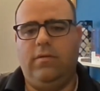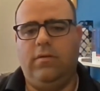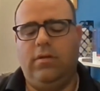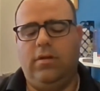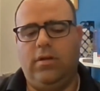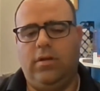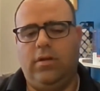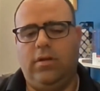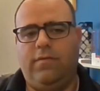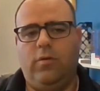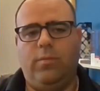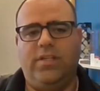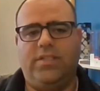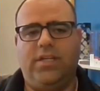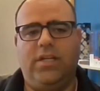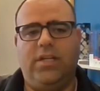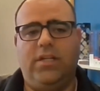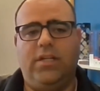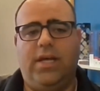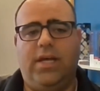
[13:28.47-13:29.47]
if you're
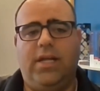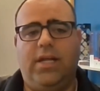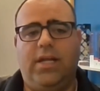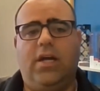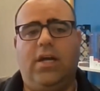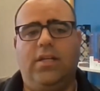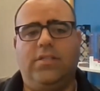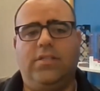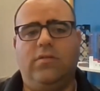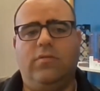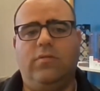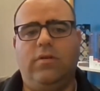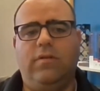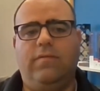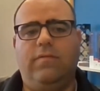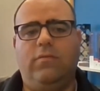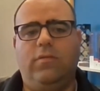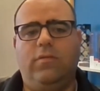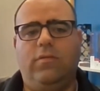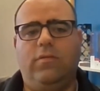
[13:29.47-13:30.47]
missing deadlines that
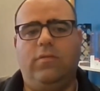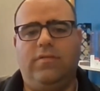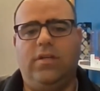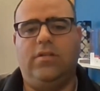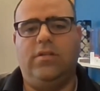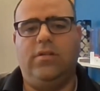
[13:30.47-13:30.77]
we've sent